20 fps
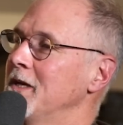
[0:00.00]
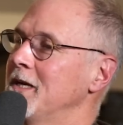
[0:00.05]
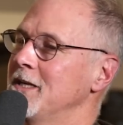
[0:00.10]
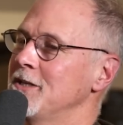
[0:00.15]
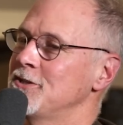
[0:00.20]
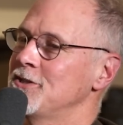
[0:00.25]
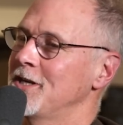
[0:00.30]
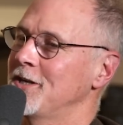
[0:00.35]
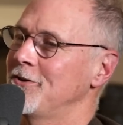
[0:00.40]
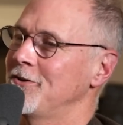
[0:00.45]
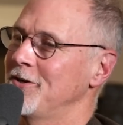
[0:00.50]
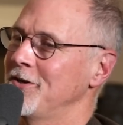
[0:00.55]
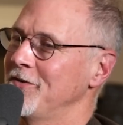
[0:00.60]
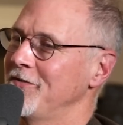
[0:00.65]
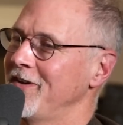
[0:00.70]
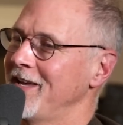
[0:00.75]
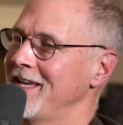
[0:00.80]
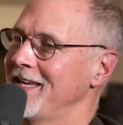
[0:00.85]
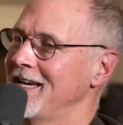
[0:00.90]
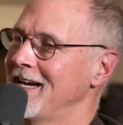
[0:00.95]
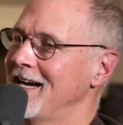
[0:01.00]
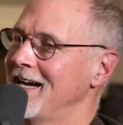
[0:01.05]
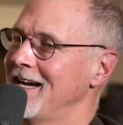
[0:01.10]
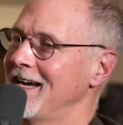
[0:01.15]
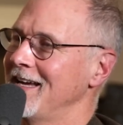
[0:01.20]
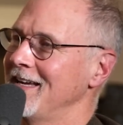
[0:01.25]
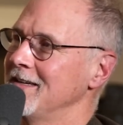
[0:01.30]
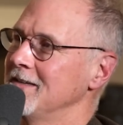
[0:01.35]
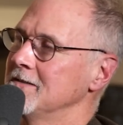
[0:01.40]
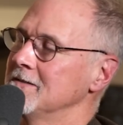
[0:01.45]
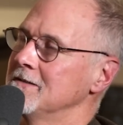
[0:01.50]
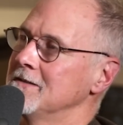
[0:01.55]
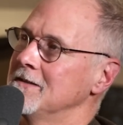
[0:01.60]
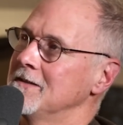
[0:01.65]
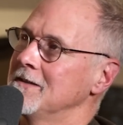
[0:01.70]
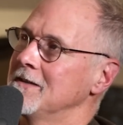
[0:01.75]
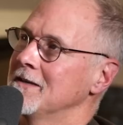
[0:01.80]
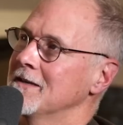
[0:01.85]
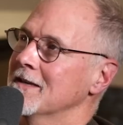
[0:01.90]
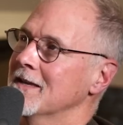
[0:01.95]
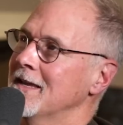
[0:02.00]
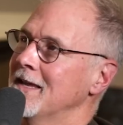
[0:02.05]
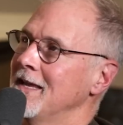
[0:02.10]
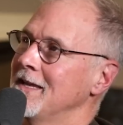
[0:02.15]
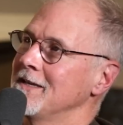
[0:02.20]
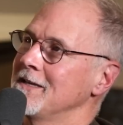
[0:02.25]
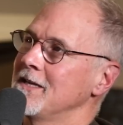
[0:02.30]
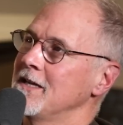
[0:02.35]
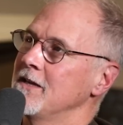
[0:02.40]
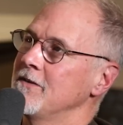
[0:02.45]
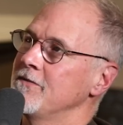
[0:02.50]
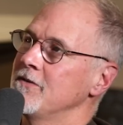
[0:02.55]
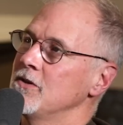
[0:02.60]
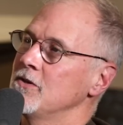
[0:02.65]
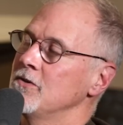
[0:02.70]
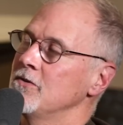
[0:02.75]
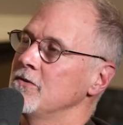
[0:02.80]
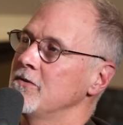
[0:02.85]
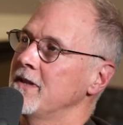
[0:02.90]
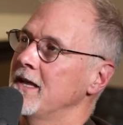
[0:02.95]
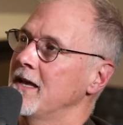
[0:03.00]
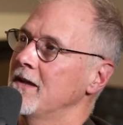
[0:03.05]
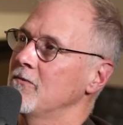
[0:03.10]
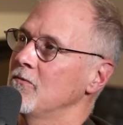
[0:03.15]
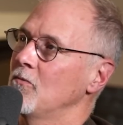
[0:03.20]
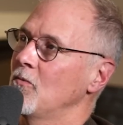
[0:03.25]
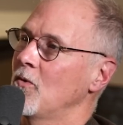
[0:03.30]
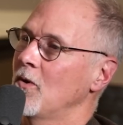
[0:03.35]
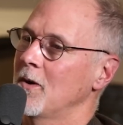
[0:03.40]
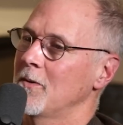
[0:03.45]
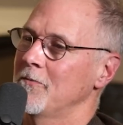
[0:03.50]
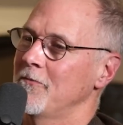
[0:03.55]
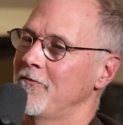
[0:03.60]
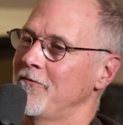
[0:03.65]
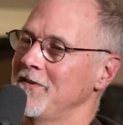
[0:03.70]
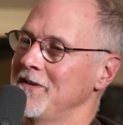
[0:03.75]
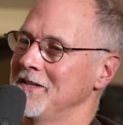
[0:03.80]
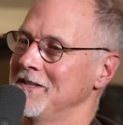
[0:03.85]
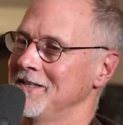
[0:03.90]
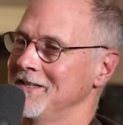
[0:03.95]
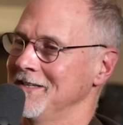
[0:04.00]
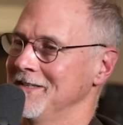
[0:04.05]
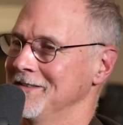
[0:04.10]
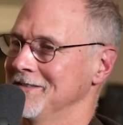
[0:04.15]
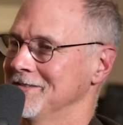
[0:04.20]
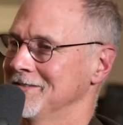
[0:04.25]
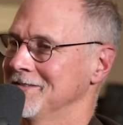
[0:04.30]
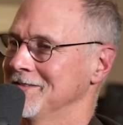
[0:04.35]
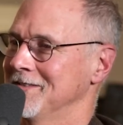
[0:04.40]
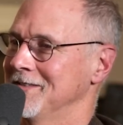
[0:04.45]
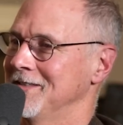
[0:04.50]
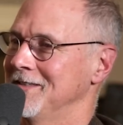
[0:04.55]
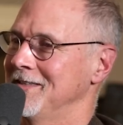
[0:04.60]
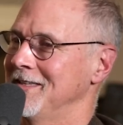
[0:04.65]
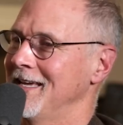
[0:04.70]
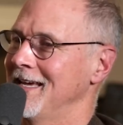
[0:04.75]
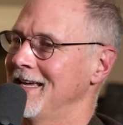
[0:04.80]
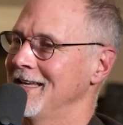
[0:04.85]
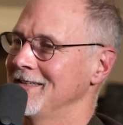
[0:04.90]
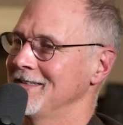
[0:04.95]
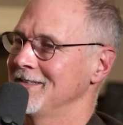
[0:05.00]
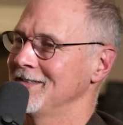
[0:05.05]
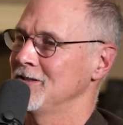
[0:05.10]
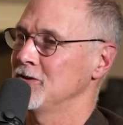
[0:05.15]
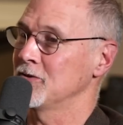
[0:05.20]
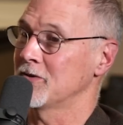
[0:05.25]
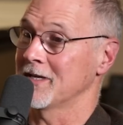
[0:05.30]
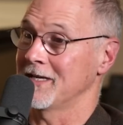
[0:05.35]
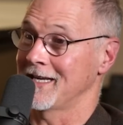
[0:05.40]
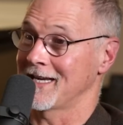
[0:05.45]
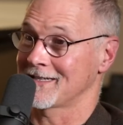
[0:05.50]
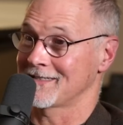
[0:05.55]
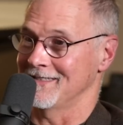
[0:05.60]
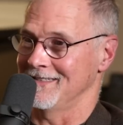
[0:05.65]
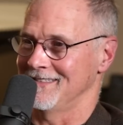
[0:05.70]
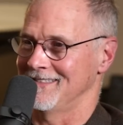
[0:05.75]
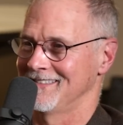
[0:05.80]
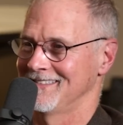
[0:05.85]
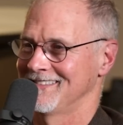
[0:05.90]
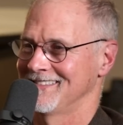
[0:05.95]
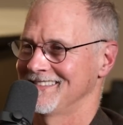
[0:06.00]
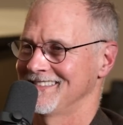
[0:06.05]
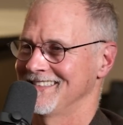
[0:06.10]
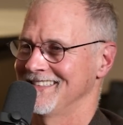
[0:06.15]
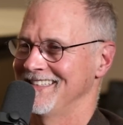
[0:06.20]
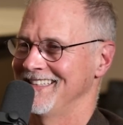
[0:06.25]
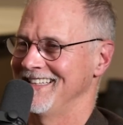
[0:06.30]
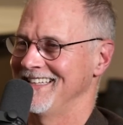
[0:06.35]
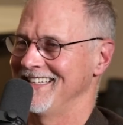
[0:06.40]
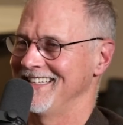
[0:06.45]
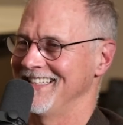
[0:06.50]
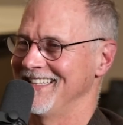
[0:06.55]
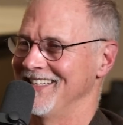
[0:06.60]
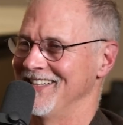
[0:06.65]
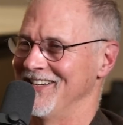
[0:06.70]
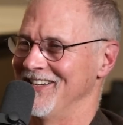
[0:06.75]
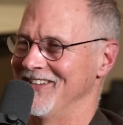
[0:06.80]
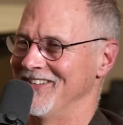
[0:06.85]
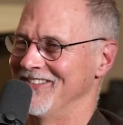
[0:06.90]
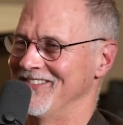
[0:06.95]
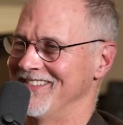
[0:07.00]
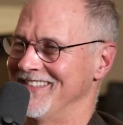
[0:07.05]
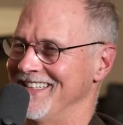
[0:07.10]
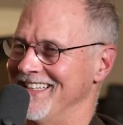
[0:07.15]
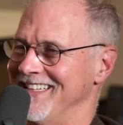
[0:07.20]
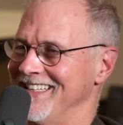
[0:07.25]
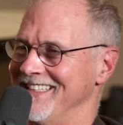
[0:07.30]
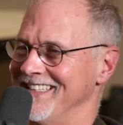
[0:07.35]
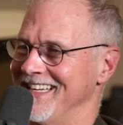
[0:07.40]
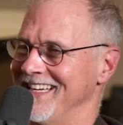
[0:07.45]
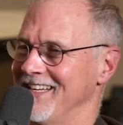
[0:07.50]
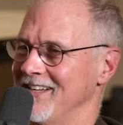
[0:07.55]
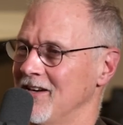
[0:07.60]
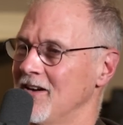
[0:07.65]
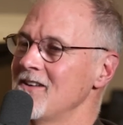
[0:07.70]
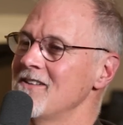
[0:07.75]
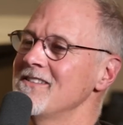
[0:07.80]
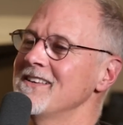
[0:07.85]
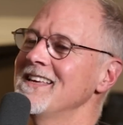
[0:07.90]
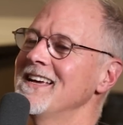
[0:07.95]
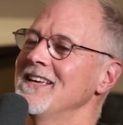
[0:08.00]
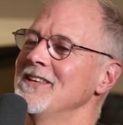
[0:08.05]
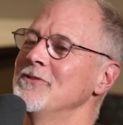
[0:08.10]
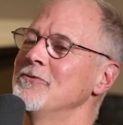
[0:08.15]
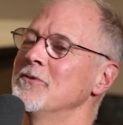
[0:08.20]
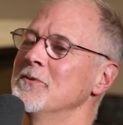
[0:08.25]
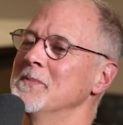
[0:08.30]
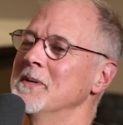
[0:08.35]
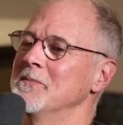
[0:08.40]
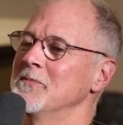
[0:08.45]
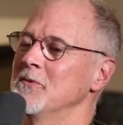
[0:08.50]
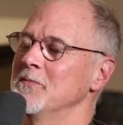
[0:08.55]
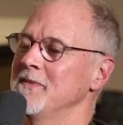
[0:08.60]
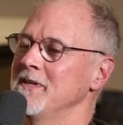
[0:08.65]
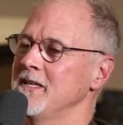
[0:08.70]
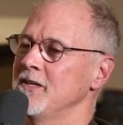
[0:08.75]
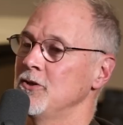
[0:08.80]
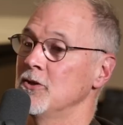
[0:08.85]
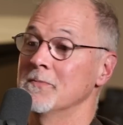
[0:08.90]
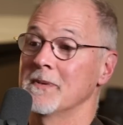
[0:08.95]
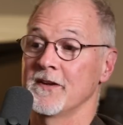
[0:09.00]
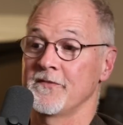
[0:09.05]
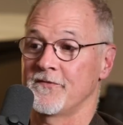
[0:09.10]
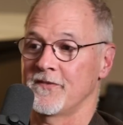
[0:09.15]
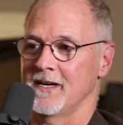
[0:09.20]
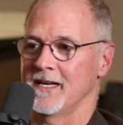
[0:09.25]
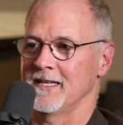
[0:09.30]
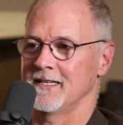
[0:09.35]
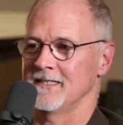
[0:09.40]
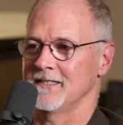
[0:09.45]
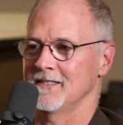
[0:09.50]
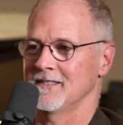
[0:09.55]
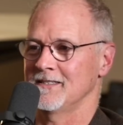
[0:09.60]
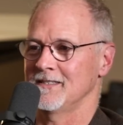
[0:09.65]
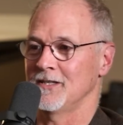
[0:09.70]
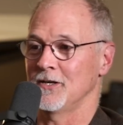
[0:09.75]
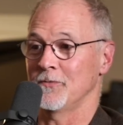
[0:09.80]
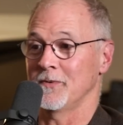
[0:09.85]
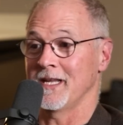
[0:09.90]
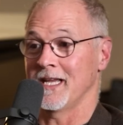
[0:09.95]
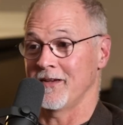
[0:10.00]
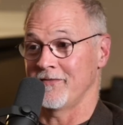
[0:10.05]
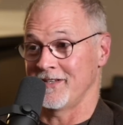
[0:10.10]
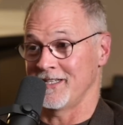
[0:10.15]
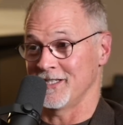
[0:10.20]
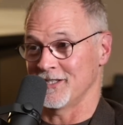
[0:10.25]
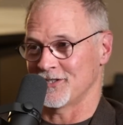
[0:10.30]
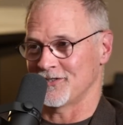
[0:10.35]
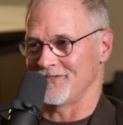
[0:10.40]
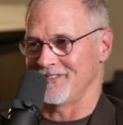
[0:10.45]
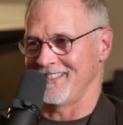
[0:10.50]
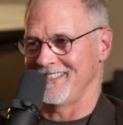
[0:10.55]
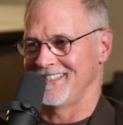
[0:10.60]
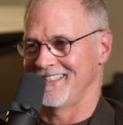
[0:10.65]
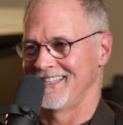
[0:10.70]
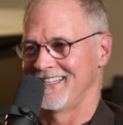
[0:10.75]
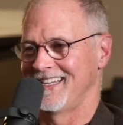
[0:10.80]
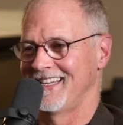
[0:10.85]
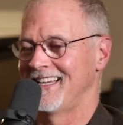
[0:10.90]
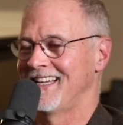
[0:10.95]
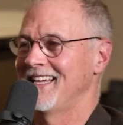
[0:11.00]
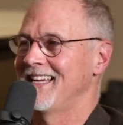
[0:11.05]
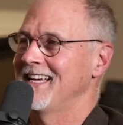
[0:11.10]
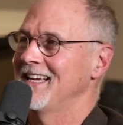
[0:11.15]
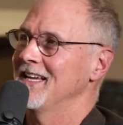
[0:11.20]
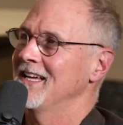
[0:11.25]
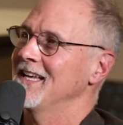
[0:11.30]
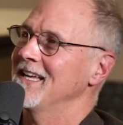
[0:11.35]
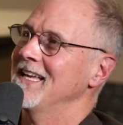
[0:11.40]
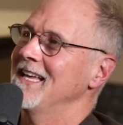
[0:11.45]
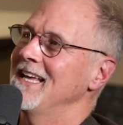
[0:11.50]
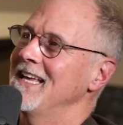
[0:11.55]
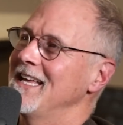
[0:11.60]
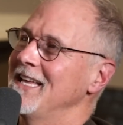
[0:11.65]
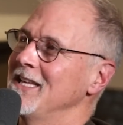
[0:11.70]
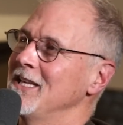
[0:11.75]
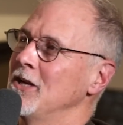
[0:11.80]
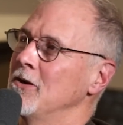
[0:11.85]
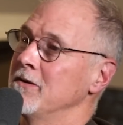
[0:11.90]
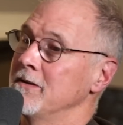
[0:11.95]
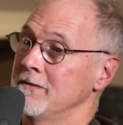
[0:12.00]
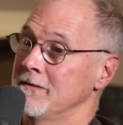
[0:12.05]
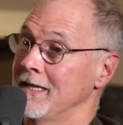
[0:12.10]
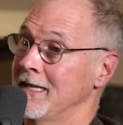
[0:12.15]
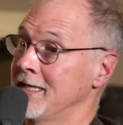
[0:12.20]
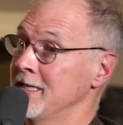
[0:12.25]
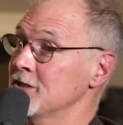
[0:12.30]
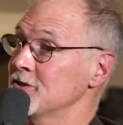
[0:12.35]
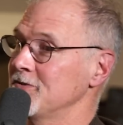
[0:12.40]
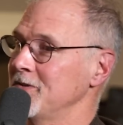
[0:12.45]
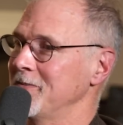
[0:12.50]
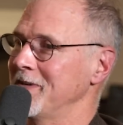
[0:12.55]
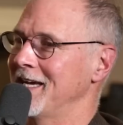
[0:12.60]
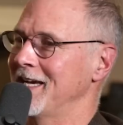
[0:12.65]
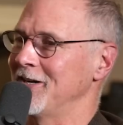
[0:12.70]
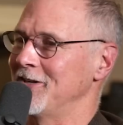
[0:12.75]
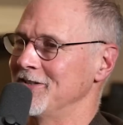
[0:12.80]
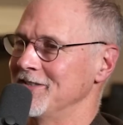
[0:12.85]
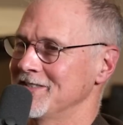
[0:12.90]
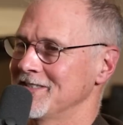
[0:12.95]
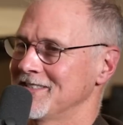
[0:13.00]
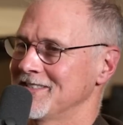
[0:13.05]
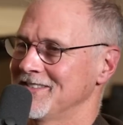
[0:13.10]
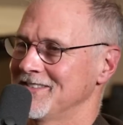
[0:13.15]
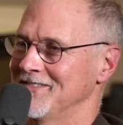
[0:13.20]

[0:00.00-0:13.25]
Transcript: a generative AI can give you that warm feeling that you connected, you know, and that, oh yeah, you remember me, you're my friend, you know, we have a history. You know, that history matters,